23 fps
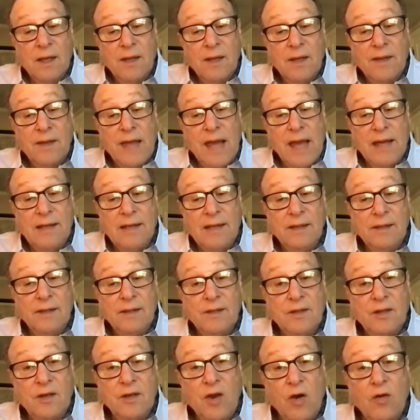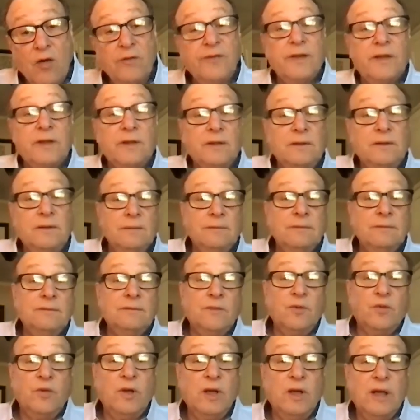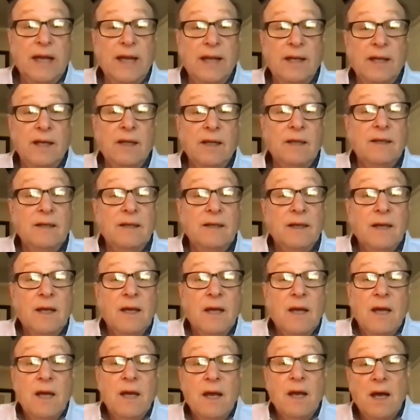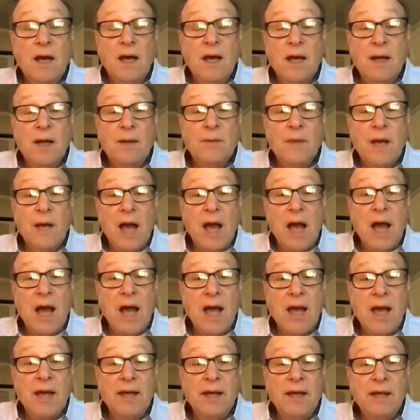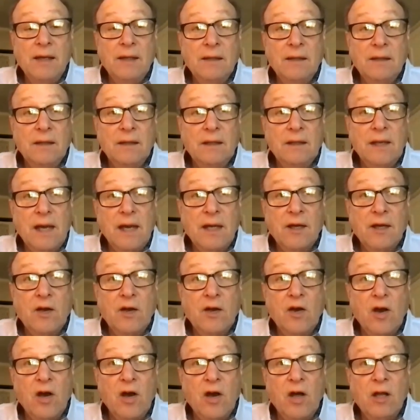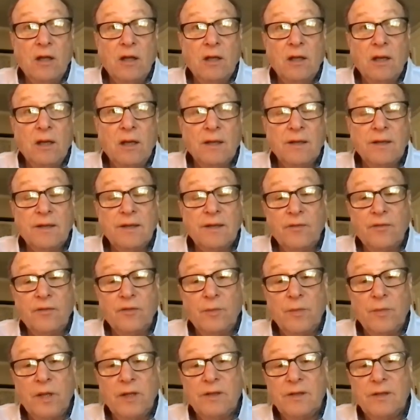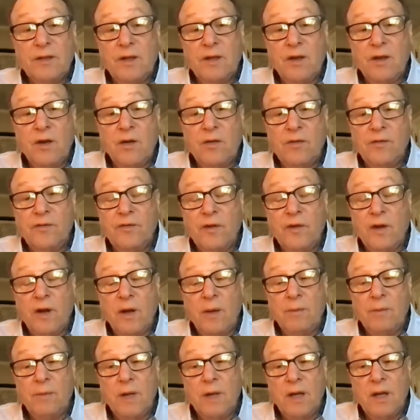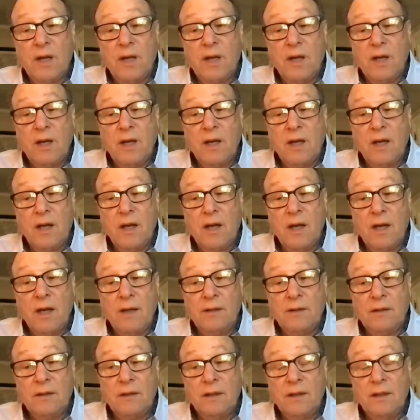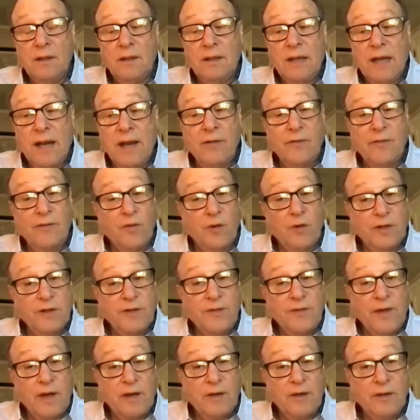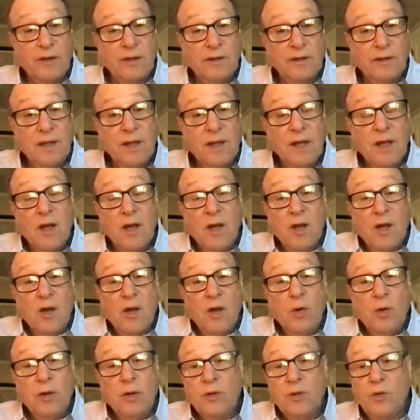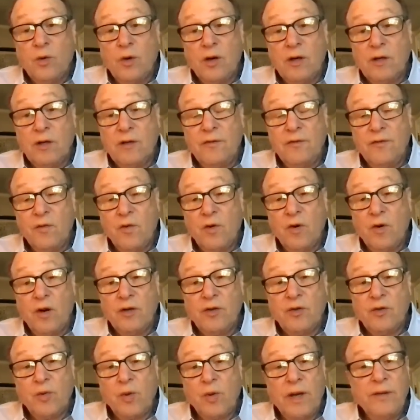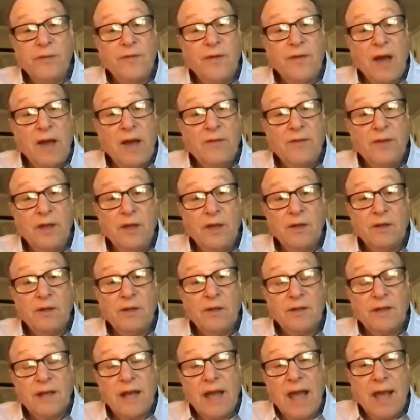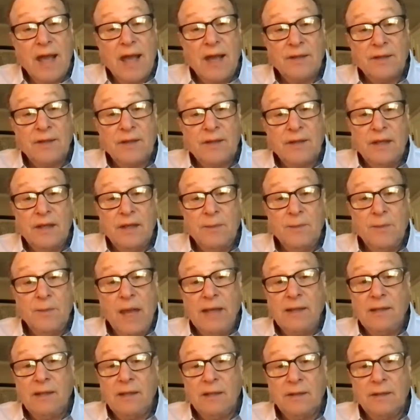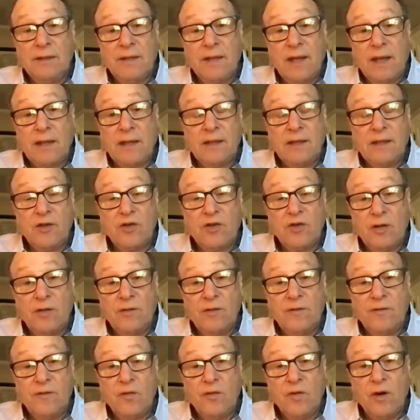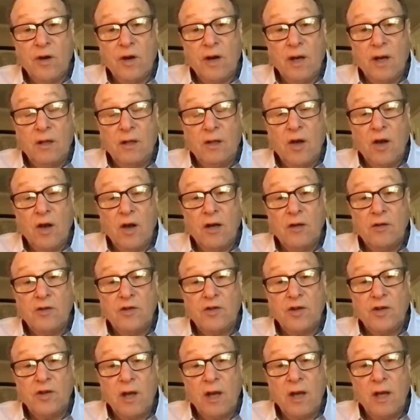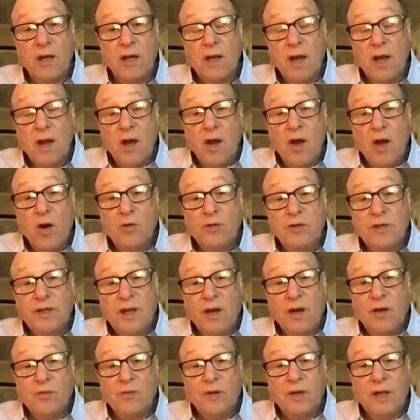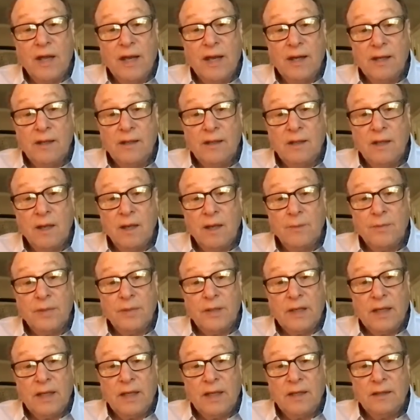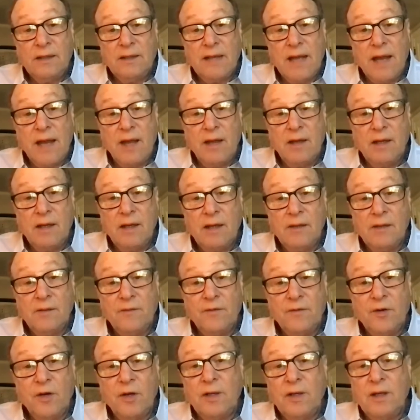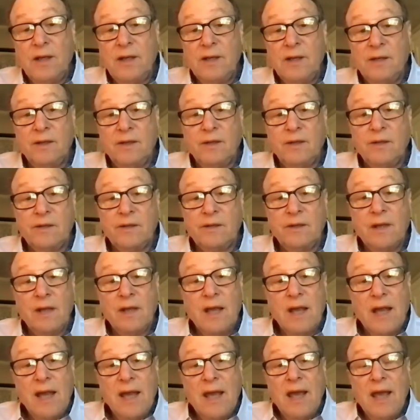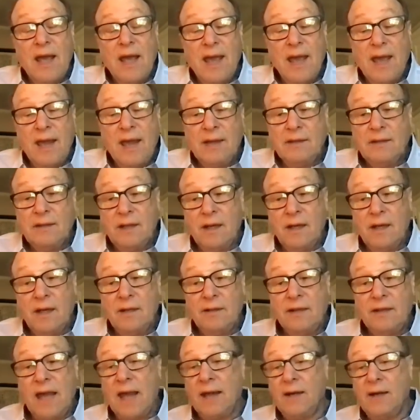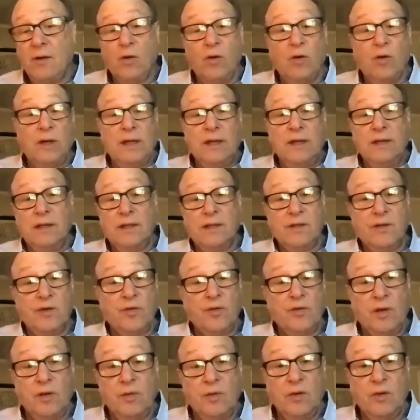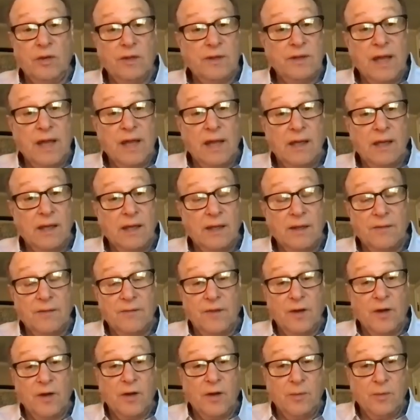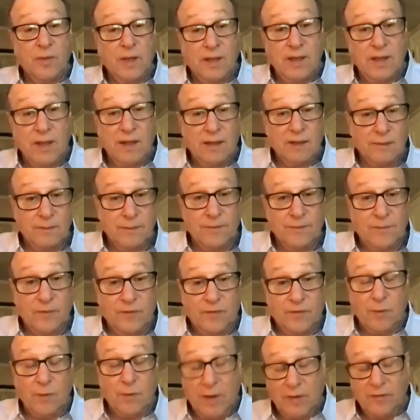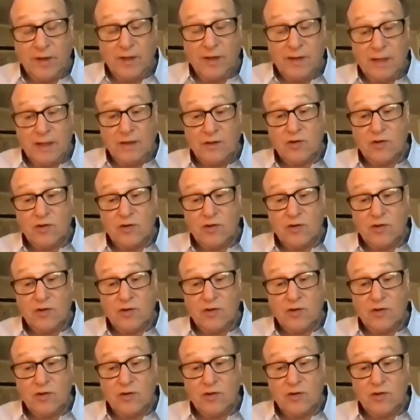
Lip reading: that is COVID related. I got a call several months ago from an Air Force veteran who had worked for 25 years as the maintenance technician for a large hotel-related company down in Vernon Hills. And that whole industry was taking a very big hit from everything